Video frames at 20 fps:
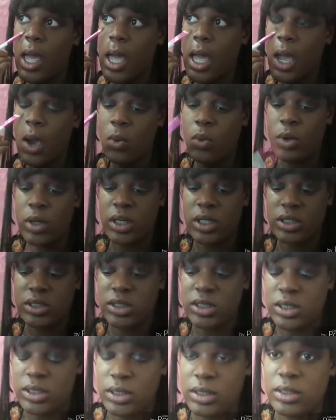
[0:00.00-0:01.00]
I wanted
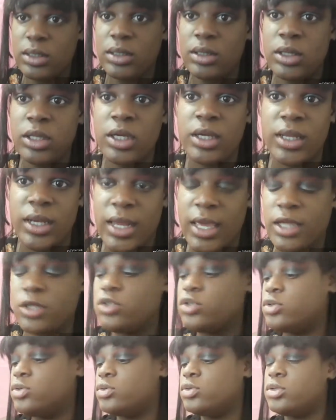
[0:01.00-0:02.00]
to look
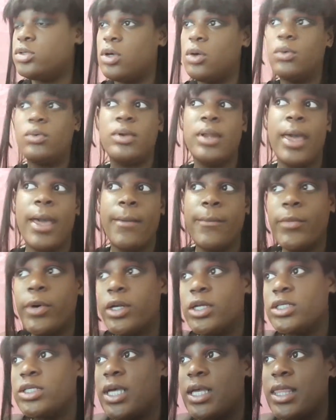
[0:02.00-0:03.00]
natural. So now I'm
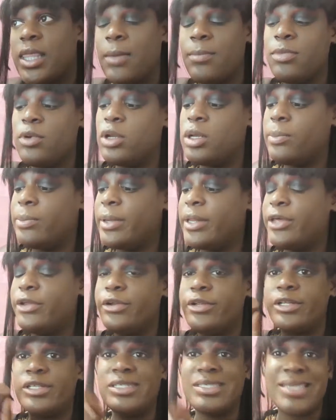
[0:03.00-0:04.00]
going to take that beauty
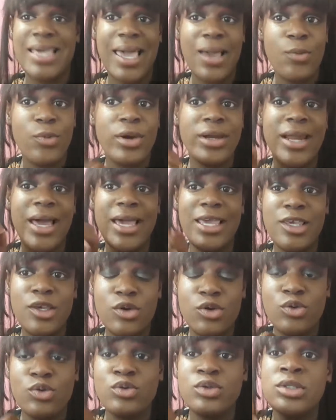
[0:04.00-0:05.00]
blender, the same one I
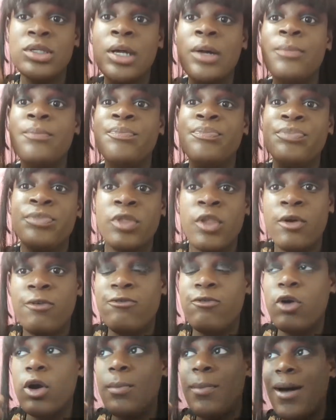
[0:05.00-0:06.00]
use
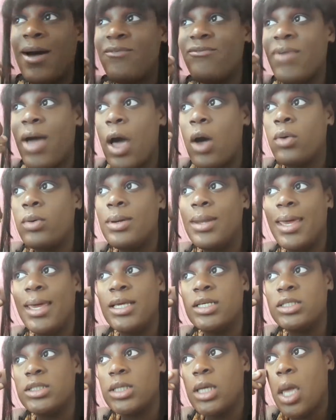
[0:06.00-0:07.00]
for my
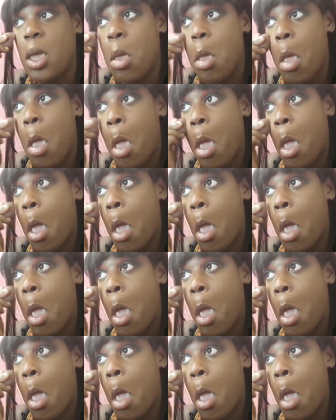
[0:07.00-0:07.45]
foundation.